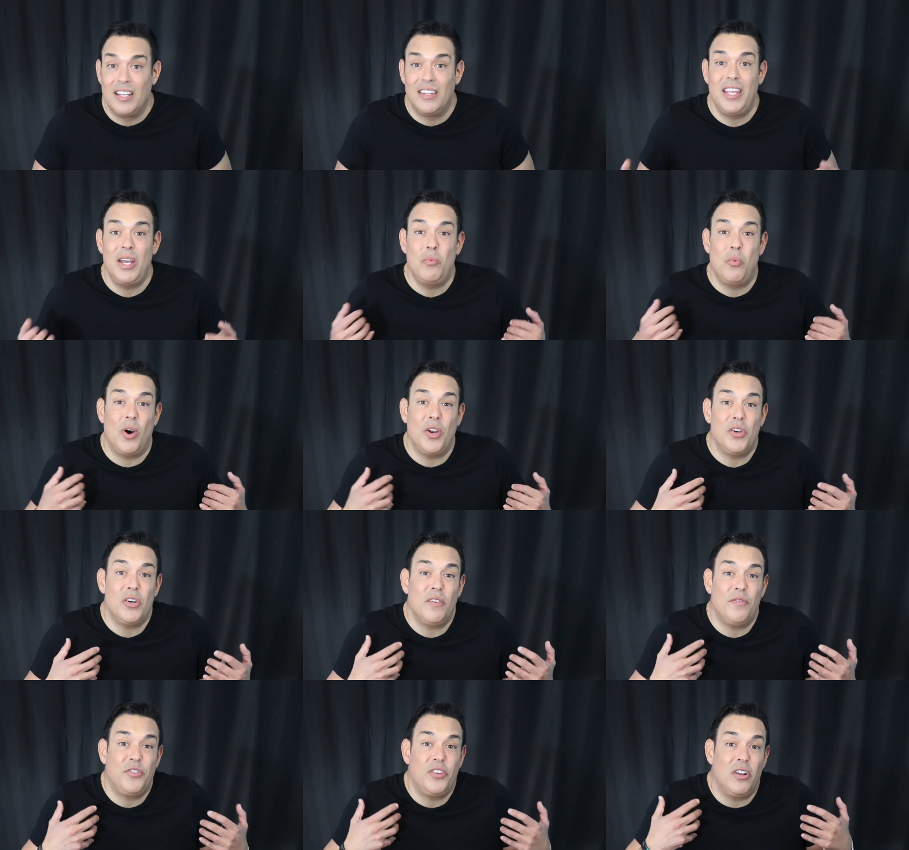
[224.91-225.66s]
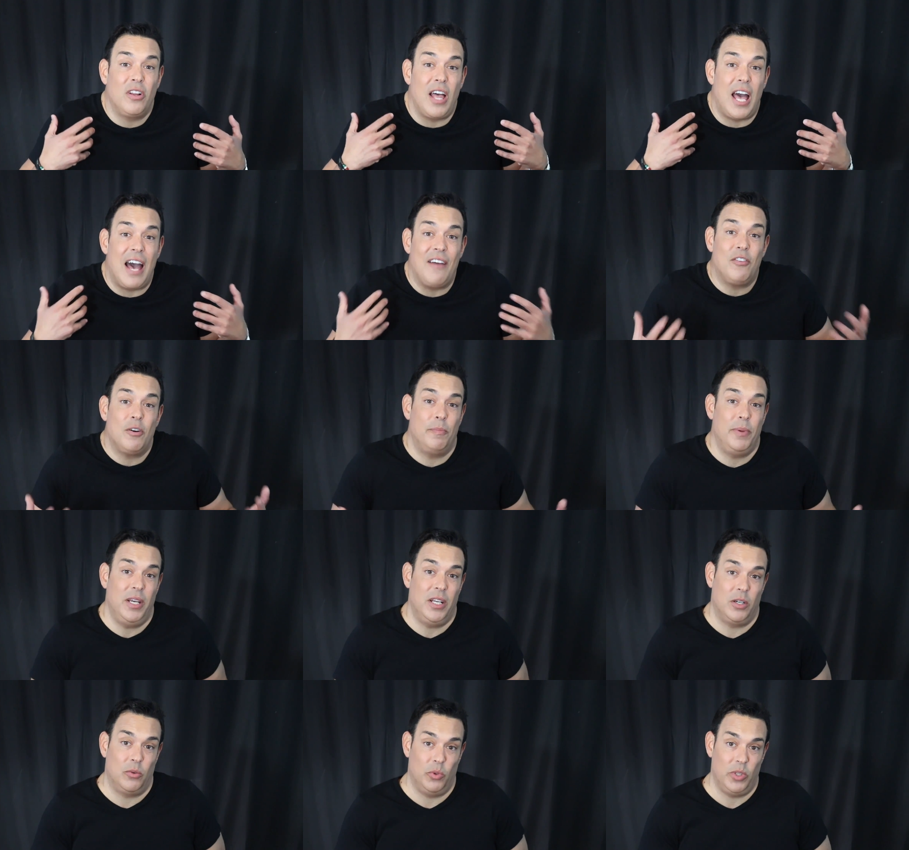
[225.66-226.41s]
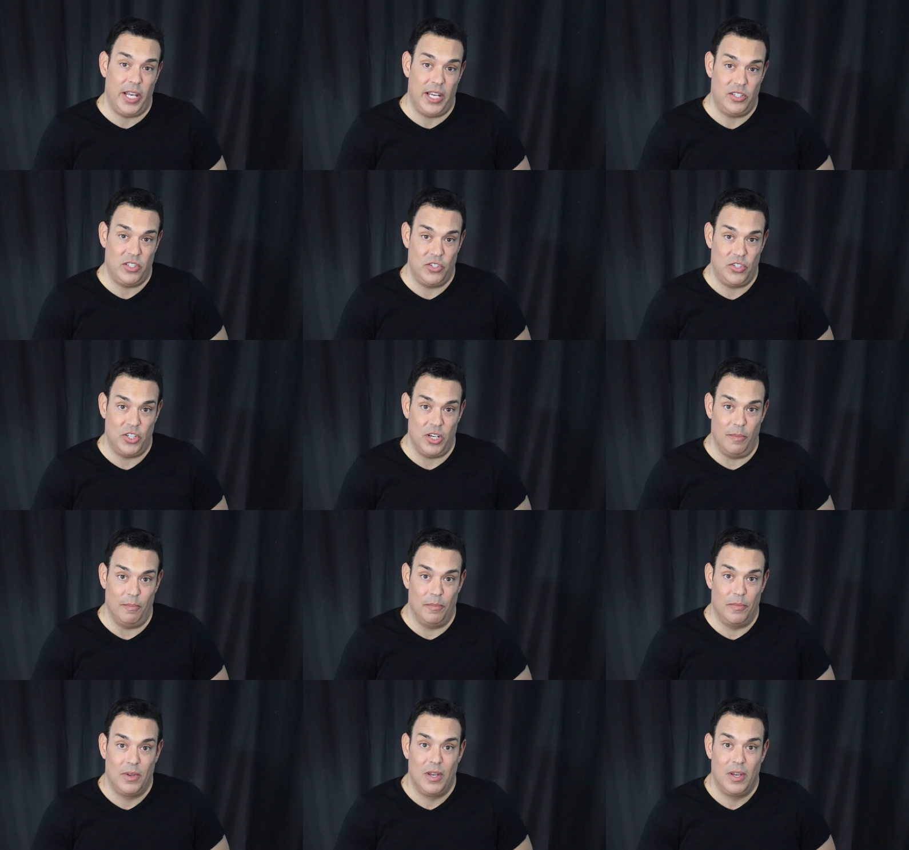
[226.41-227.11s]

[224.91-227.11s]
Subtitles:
they wonder if they'll ever be in a relationship.